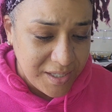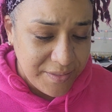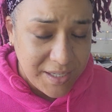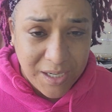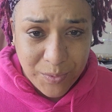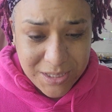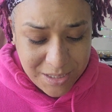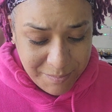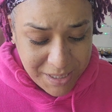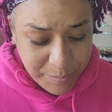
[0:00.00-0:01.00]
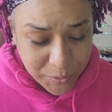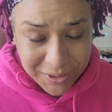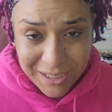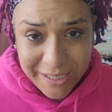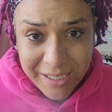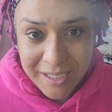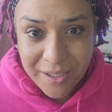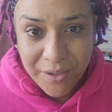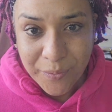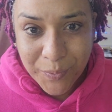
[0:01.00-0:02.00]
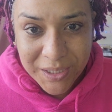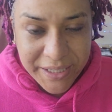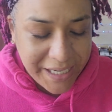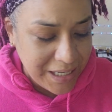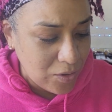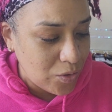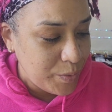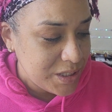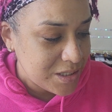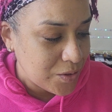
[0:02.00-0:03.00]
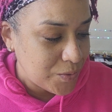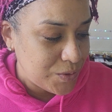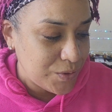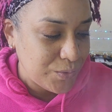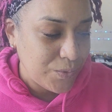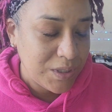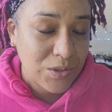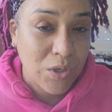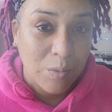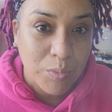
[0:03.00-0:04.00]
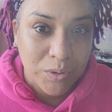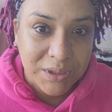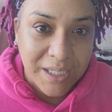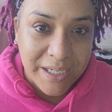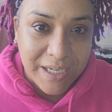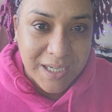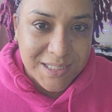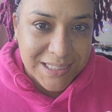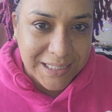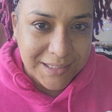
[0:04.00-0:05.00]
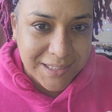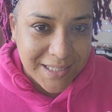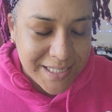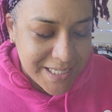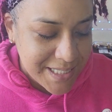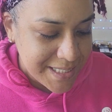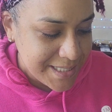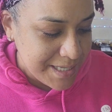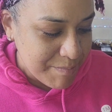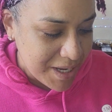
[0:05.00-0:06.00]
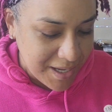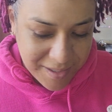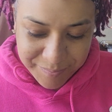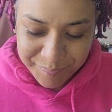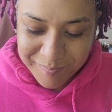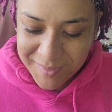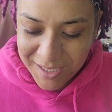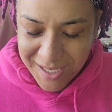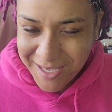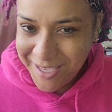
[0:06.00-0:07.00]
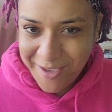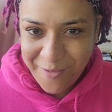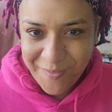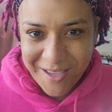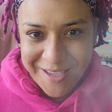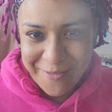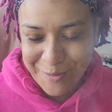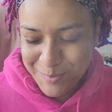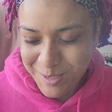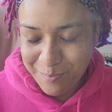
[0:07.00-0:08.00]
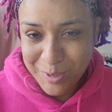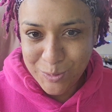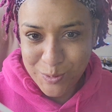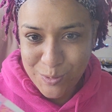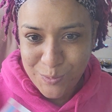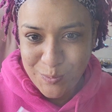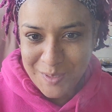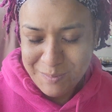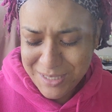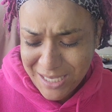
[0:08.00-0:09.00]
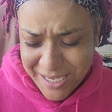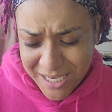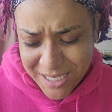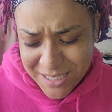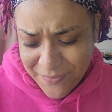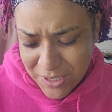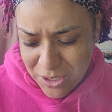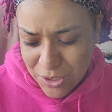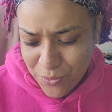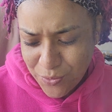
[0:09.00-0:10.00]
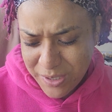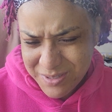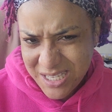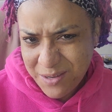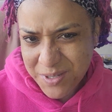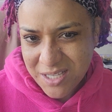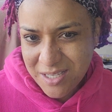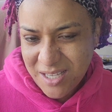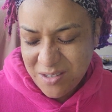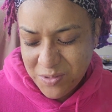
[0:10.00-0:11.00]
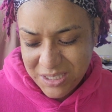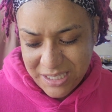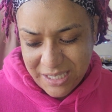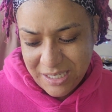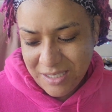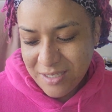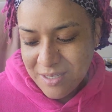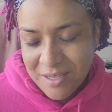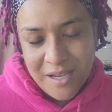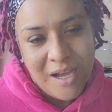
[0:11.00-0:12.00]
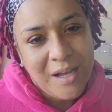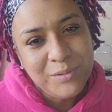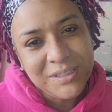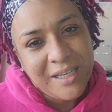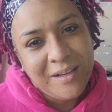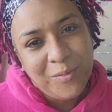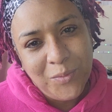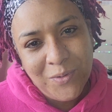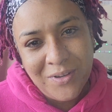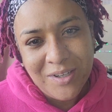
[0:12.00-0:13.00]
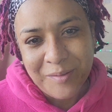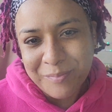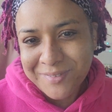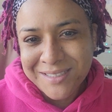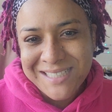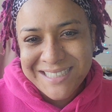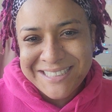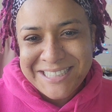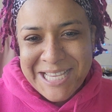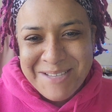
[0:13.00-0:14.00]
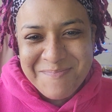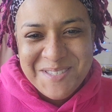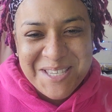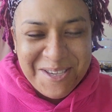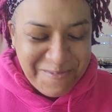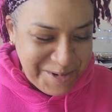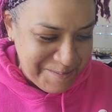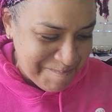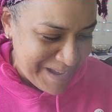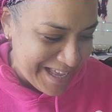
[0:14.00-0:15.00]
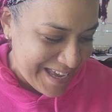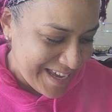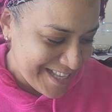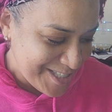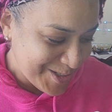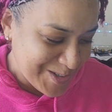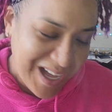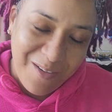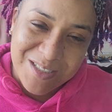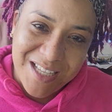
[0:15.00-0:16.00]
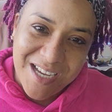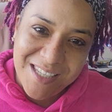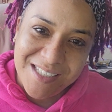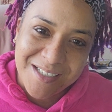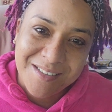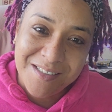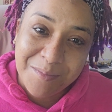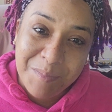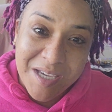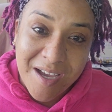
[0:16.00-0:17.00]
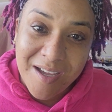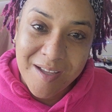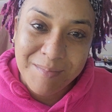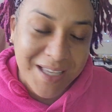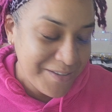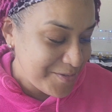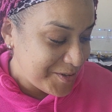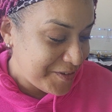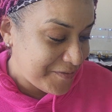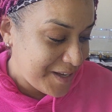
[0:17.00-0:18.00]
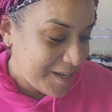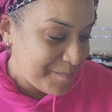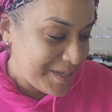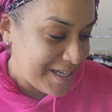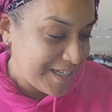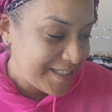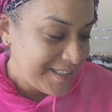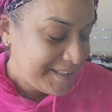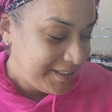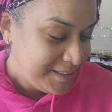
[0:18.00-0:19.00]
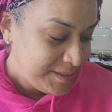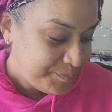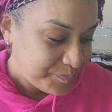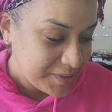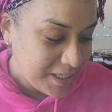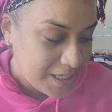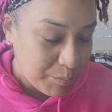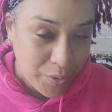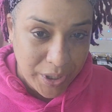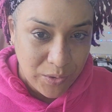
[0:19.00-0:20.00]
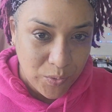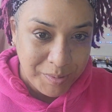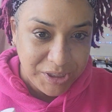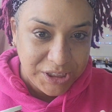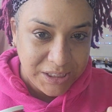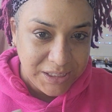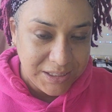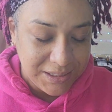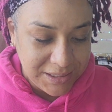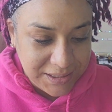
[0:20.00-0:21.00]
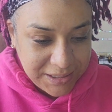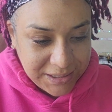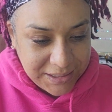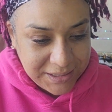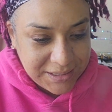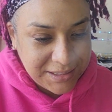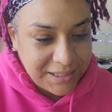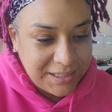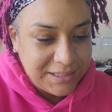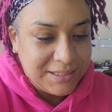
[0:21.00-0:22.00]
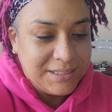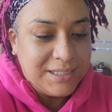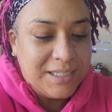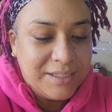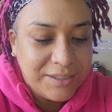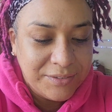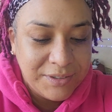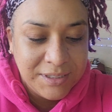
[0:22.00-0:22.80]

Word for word: And then I went to my Botanica, the one that I always go to. It's called Botanica Santissima. I gave I gave him some bills too. I was like, here's for you. He's like, what? I don't want that. I was like, come on, because I stamped it with my handle. I was like, look, look me up. Like, you're going to find me. And I bought a whole bunch of incense and stuff.